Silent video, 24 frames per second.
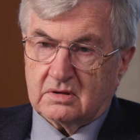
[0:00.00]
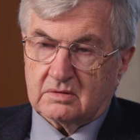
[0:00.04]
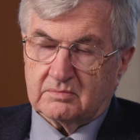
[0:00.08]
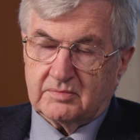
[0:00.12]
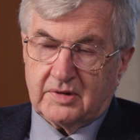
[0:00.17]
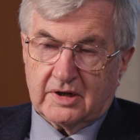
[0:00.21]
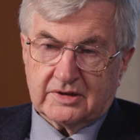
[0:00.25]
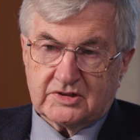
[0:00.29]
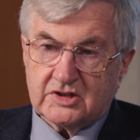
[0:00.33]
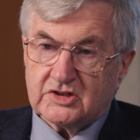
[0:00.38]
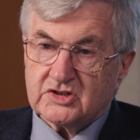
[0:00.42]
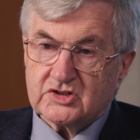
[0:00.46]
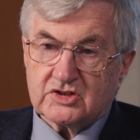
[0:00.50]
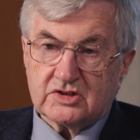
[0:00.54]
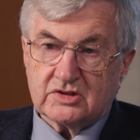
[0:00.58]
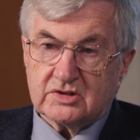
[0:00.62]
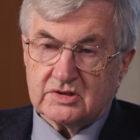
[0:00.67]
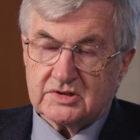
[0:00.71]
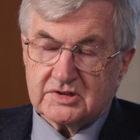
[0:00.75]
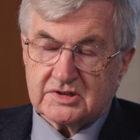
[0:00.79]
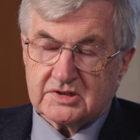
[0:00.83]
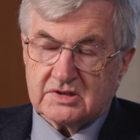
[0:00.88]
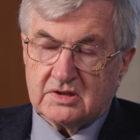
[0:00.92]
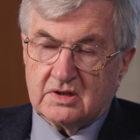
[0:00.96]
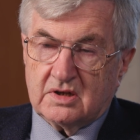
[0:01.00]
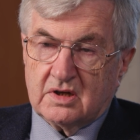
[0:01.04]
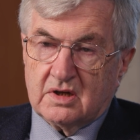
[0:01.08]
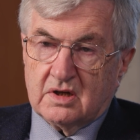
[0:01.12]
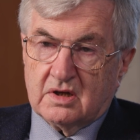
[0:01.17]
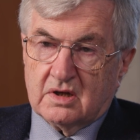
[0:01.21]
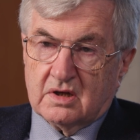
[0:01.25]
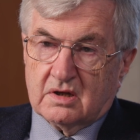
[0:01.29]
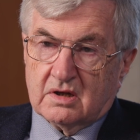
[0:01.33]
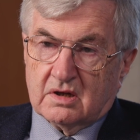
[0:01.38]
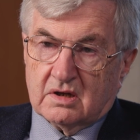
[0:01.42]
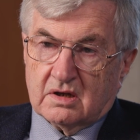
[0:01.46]
practitioners,
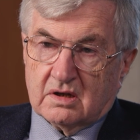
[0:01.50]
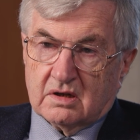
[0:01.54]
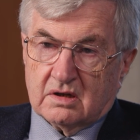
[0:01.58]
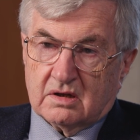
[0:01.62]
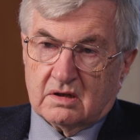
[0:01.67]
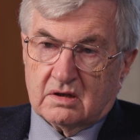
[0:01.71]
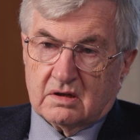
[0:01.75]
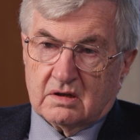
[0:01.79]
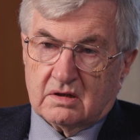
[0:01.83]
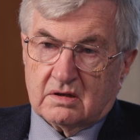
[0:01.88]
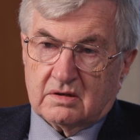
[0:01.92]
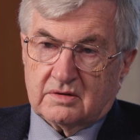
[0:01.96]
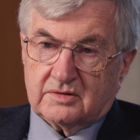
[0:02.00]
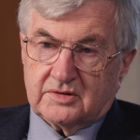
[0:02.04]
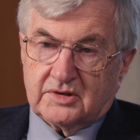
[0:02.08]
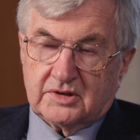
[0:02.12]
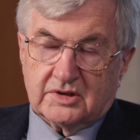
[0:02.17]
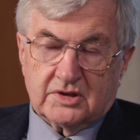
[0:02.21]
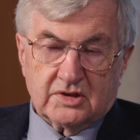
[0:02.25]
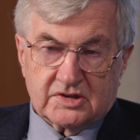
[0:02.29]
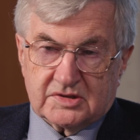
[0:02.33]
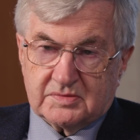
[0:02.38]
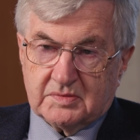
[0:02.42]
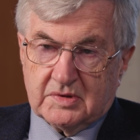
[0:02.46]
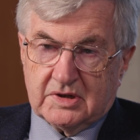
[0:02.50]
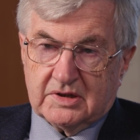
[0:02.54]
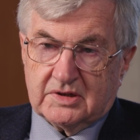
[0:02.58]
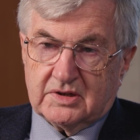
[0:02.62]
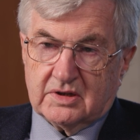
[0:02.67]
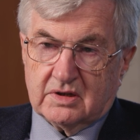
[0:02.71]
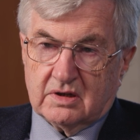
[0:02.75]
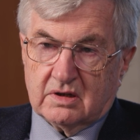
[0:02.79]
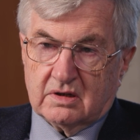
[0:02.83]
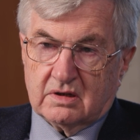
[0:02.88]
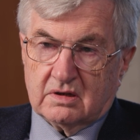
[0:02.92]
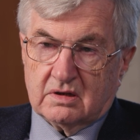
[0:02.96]
the news
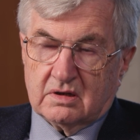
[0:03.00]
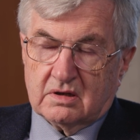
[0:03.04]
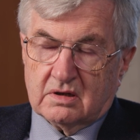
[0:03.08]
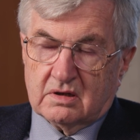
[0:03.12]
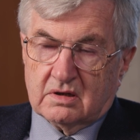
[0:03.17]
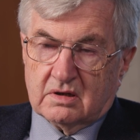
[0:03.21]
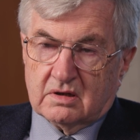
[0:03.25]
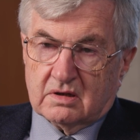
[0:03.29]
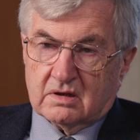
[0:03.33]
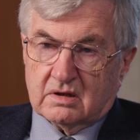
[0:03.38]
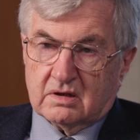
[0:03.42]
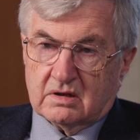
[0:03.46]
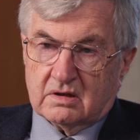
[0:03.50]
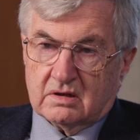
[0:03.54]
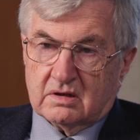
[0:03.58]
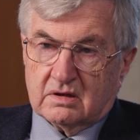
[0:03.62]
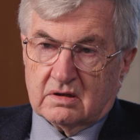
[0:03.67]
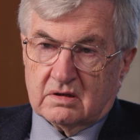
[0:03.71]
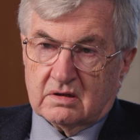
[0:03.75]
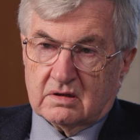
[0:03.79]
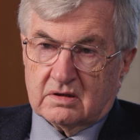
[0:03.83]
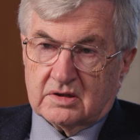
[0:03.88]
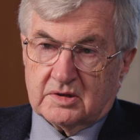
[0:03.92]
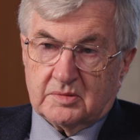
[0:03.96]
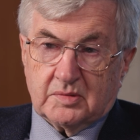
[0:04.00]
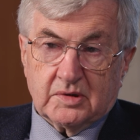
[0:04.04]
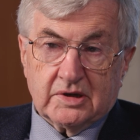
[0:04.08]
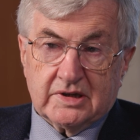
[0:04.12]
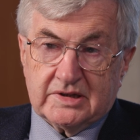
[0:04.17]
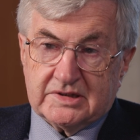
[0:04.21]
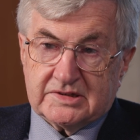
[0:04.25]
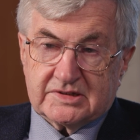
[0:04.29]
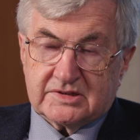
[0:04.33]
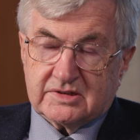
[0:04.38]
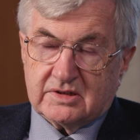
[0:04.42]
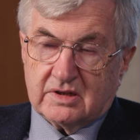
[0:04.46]
media, the
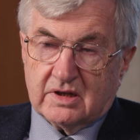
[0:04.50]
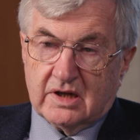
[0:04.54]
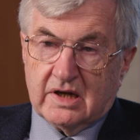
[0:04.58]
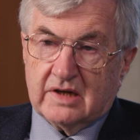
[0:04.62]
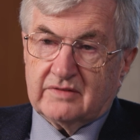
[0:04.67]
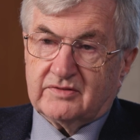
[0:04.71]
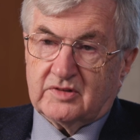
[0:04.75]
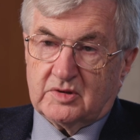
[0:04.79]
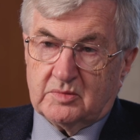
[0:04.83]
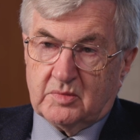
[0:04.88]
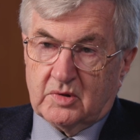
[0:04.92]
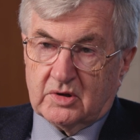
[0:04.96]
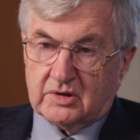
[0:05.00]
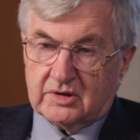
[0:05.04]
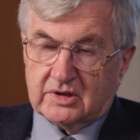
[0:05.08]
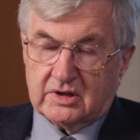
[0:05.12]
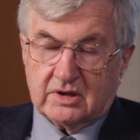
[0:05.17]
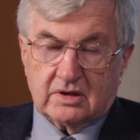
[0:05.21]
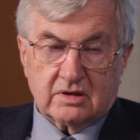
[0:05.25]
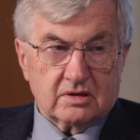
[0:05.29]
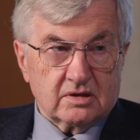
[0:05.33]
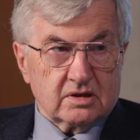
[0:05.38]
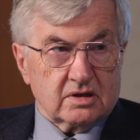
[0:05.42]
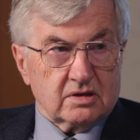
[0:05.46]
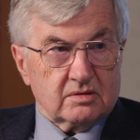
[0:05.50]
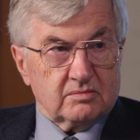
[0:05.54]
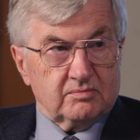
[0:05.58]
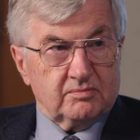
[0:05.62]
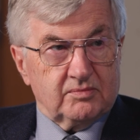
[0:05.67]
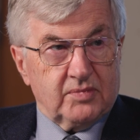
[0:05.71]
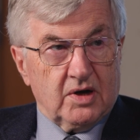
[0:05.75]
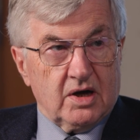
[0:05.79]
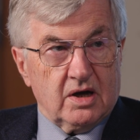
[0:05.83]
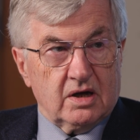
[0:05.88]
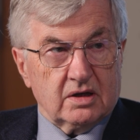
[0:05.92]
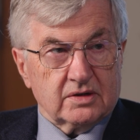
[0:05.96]
police, everybody
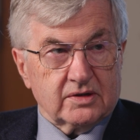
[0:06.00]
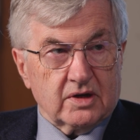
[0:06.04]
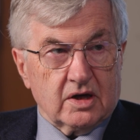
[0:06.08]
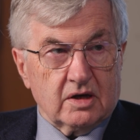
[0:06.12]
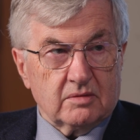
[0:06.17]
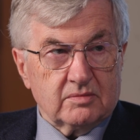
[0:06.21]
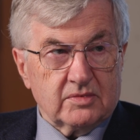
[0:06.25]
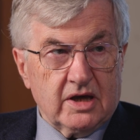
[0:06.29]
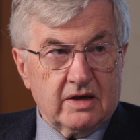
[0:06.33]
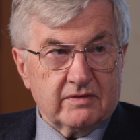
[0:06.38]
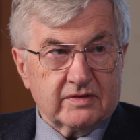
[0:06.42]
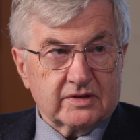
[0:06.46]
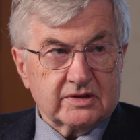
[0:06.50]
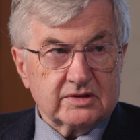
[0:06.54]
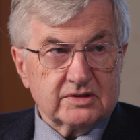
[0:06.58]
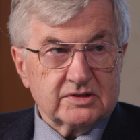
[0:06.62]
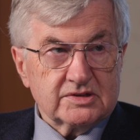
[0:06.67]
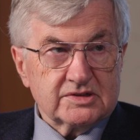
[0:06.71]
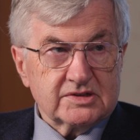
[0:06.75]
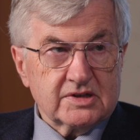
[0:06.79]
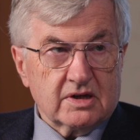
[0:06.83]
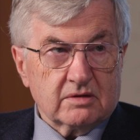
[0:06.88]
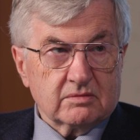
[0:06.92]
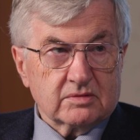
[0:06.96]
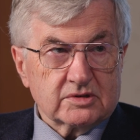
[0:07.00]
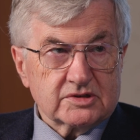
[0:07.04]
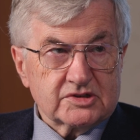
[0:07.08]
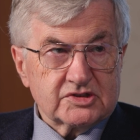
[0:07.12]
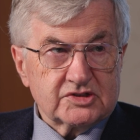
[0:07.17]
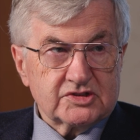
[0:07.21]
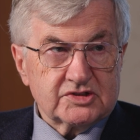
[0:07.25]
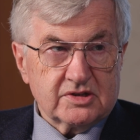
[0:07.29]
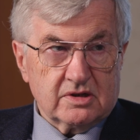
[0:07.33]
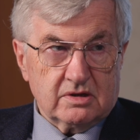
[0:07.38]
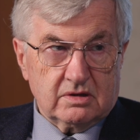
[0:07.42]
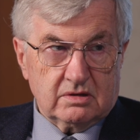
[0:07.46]
piled up evidence that was
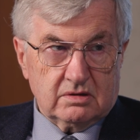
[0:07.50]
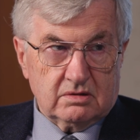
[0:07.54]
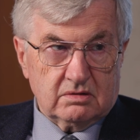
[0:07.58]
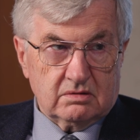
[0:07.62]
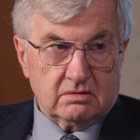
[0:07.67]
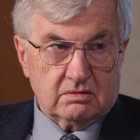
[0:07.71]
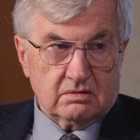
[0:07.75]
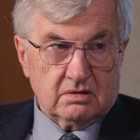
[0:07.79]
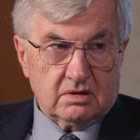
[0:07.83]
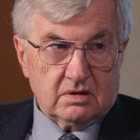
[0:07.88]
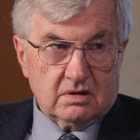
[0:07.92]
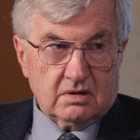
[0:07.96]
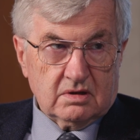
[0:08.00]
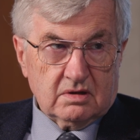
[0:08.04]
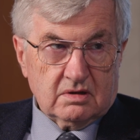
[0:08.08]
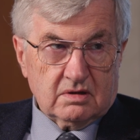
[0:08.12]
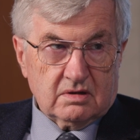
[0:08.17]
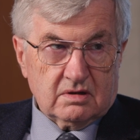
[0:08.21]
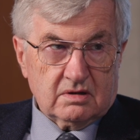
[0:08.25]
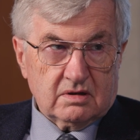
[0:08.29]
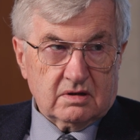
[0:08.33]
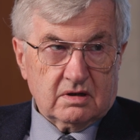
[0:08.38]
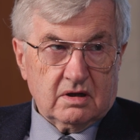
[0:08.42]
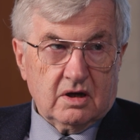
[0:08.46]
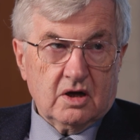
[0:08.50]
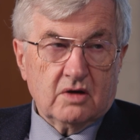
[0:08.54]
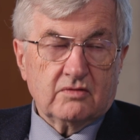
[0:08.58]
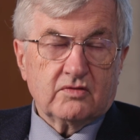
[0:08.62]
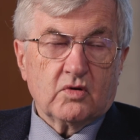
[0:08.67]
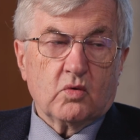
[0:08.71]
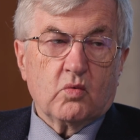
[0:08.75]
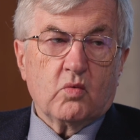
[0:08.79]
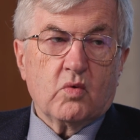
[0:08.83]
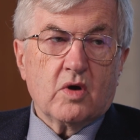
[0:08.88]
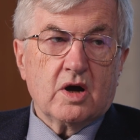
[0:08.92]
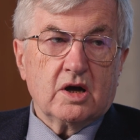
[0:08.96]
so
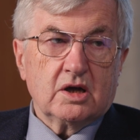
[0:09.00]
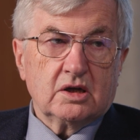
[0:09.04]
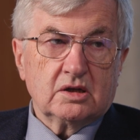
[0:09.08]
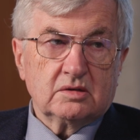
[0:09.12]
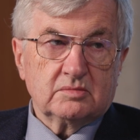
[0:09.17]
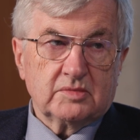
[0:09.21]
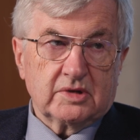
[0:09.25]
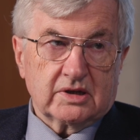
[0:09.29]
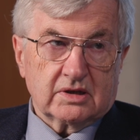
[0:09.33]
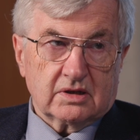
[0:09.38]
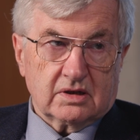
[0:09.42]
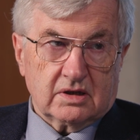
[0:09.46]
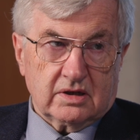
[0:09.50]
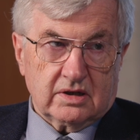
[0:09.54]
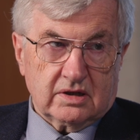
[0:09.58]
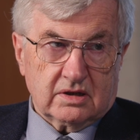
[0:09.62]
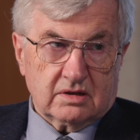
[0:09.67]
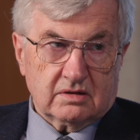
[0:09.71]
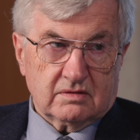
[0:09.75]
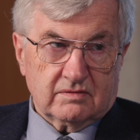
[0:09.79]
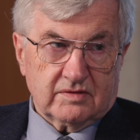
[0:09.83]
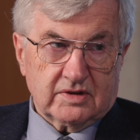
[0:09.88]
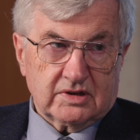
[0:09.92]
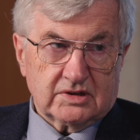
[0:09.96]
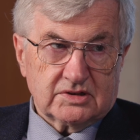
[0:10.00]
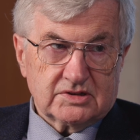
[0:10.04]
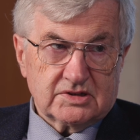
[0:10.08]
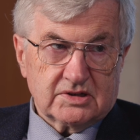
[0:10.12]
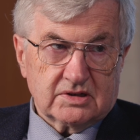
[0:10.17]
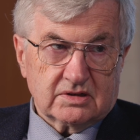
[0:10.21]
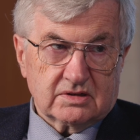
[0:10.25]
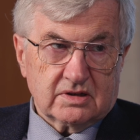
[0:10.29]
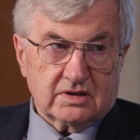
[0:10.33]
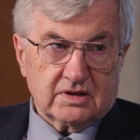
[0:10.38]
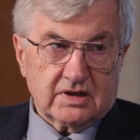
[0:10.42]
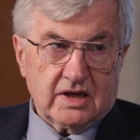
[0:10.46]
overwhelmingly
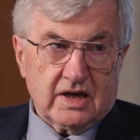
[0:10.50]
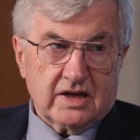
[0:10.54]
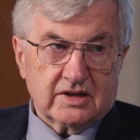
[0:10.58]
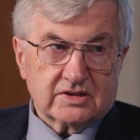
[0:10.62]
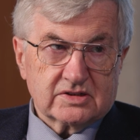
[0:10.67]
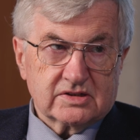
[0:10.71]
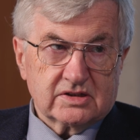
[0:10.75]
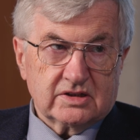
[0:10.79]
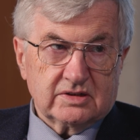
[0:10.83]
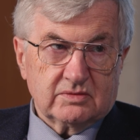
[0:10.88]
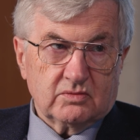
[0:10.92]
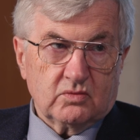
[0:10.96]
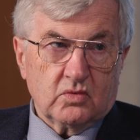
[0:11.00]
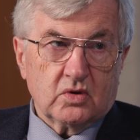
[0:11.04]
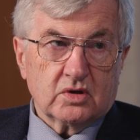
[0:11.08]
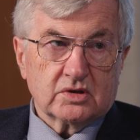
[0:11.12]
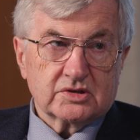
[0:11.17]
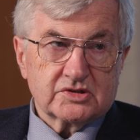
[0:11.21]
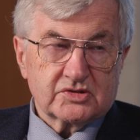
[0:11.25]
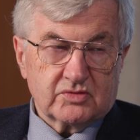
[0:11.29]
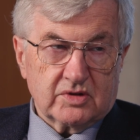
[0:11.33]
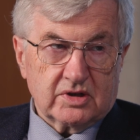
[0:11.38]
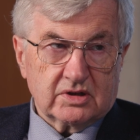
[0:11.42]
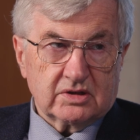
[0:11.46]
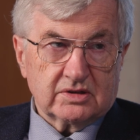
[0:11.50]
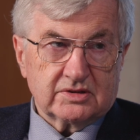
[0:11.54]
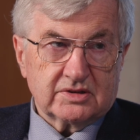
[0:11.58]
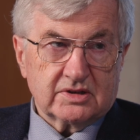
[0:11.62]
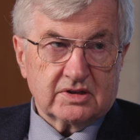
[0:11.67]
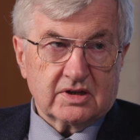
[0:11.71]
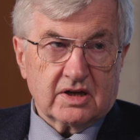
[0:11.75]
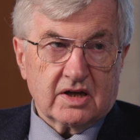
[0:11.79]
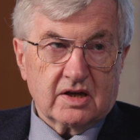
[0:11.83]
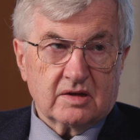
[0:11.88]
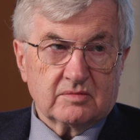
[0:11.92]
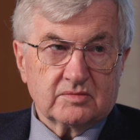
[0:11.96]
convincing that it actually was real and
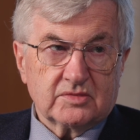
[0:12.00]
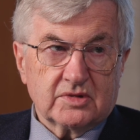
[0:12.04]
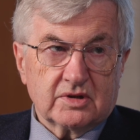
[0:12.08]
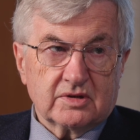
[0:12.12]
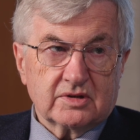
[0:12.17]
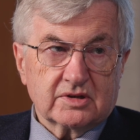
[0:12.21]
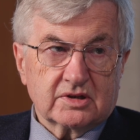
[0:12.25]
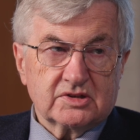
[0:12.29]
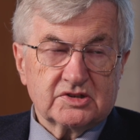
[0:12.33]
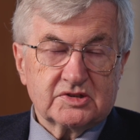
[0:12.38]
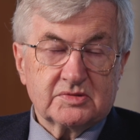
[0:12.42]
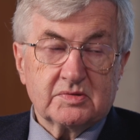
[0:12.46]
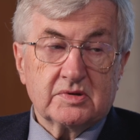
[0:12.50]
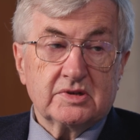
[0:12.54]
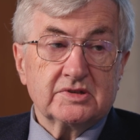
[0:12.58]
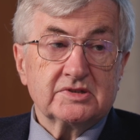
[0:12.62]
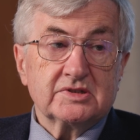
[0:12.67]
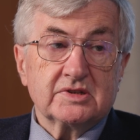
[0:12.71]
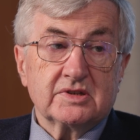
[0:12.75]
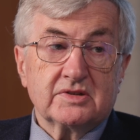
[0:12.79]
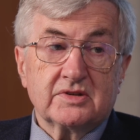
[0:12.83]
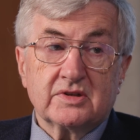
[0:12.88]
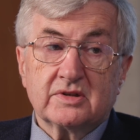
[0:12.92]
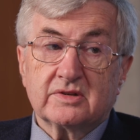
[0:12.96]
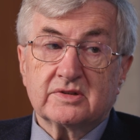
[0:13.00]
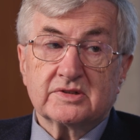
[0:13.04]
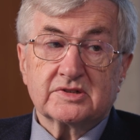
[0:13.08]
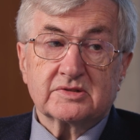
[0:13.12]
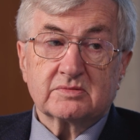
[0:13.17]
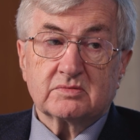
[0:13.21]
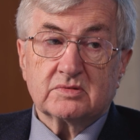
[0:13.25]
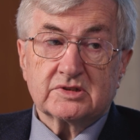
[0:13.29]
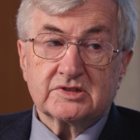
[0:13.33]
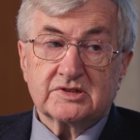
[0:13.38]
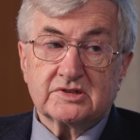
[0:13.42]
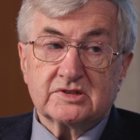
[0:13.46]
did happen, that the conspiracy
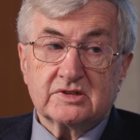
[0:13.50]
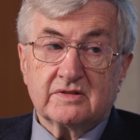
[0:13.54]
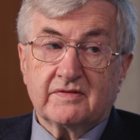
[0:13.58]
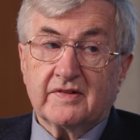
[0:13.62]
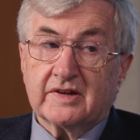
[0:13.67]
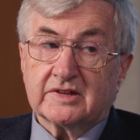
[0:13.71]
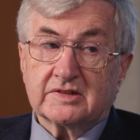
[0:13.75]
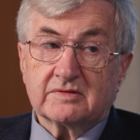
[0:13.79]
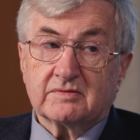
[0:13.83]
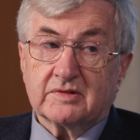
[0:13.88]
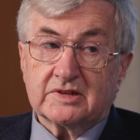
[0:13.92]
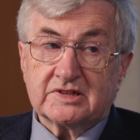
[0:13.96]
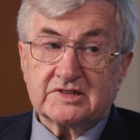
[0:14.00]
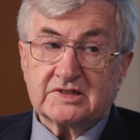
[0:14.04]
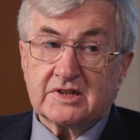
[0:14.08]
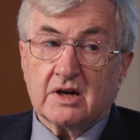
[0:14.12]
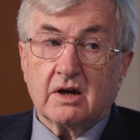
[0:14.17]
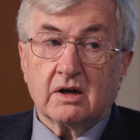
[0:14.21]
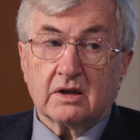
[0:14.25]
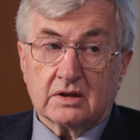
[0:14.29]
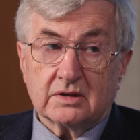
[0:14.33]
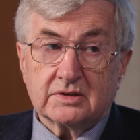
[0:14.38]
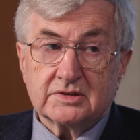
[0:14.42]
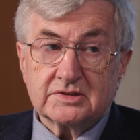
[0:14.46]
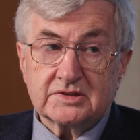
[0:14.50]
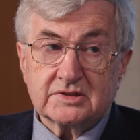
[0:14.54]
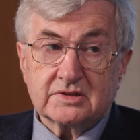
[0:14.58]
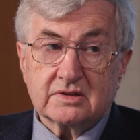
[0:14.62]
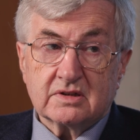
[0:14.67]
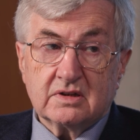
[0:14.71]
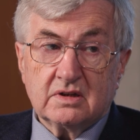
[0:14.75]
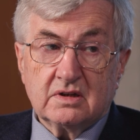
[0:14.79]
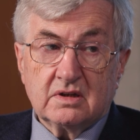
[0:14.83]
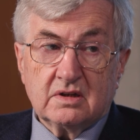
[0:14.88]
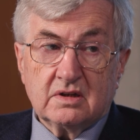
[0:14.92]
theorists were effectively silenced.